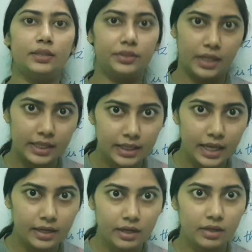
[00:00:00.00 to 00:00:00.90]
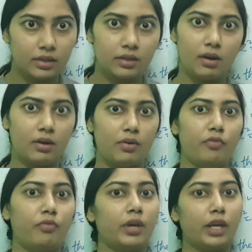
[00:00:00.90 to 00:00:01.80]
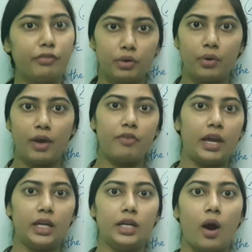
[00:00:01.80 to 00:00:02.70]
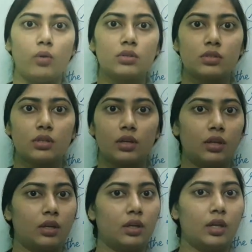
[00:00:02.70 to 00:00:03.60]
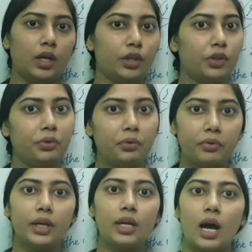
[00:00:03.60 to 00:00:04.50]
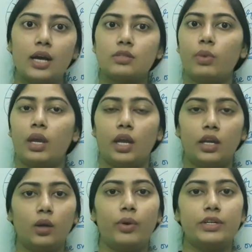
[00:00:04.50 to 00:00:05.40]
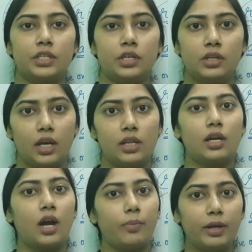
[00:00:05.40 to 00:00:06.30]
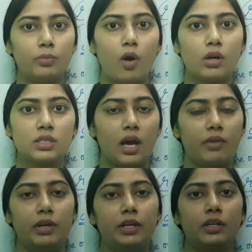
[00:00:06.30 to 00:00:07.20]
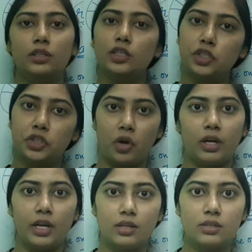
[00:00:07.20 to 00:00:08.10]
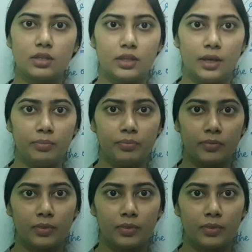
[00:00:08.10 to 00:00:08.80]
Till then, if you have any doubts, you can ask me any question in the comment box. I will surely answer them.